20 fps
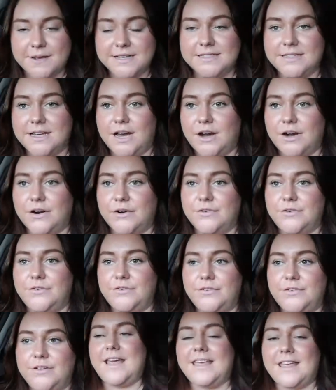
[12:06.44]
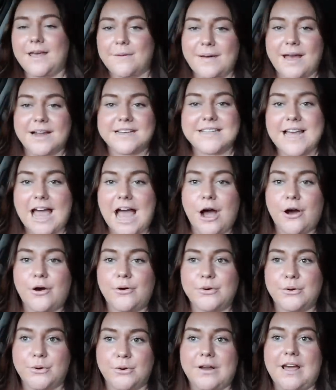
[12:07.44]
myself, and get back to
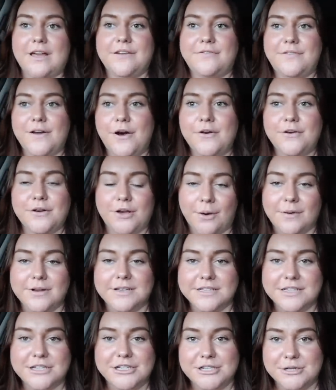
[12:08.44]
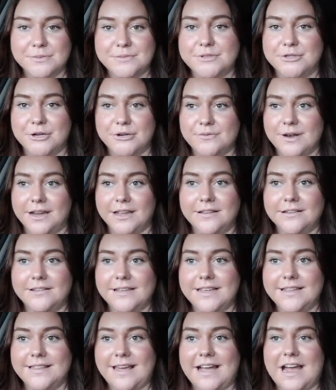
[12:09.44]
how good I felt going to the gym so
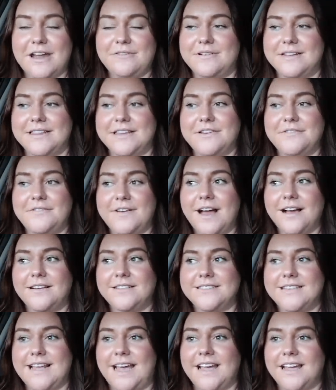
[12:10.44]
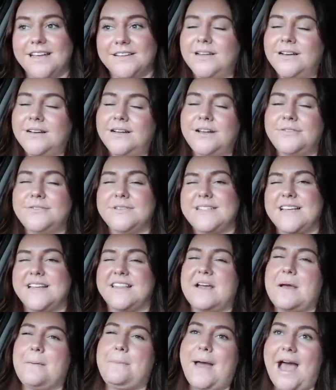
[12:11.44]
regularly. Like I really found, like, I don't want to say
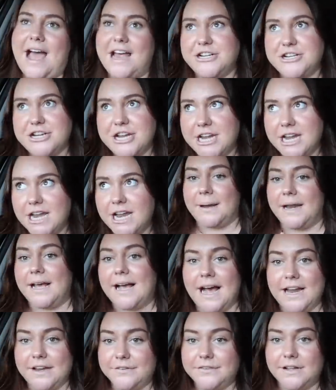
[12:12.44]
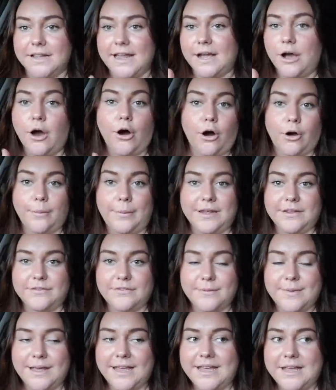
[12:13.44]
like a passion, but it kind of felt like a hobby
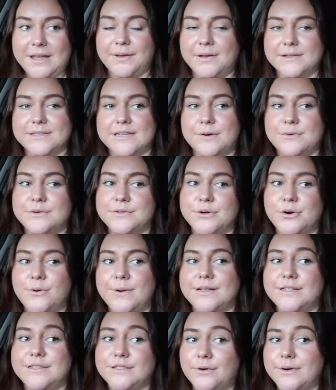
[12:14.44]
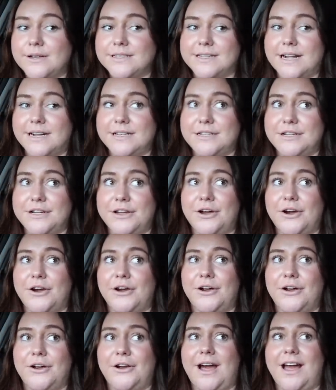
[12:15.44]
for me, because I was always so excited to go.
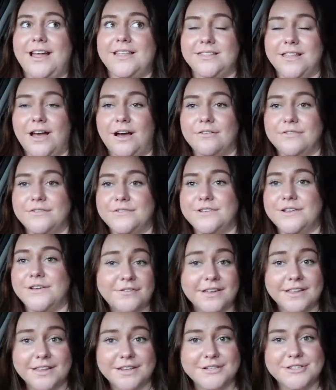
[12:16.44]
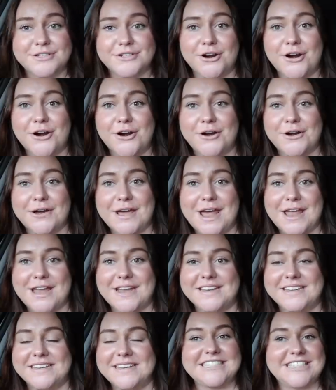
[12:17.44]
I loved feeling strong
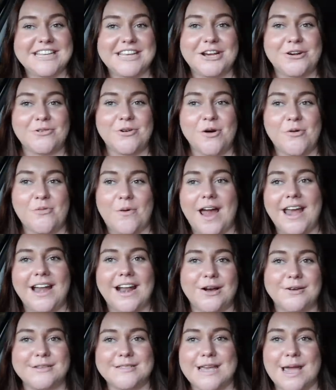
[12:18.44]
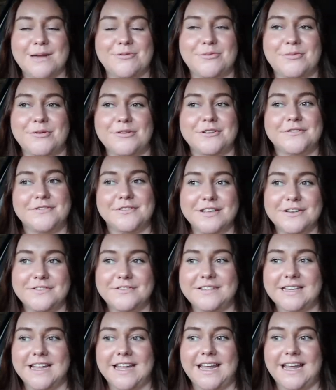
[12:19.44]
and seeing what weight I was capable of
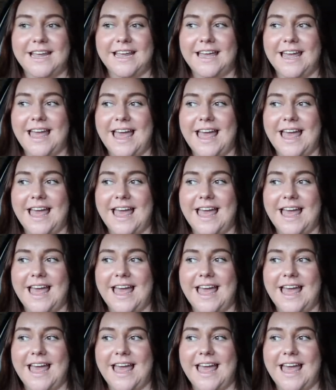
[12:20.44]
lifting,